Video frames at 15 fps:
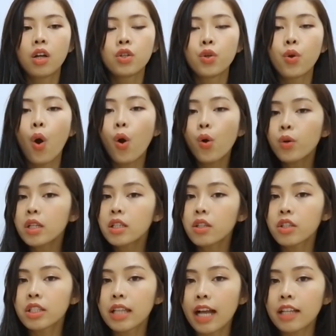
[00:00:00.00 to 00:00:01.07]
you
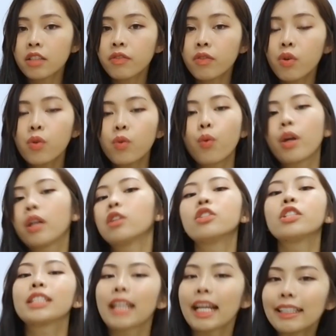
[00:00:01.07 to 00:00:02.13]
holding the saxophone when
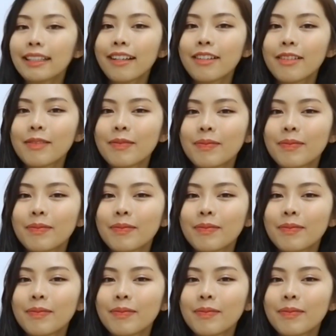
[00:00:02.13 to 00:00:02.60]
you stand up.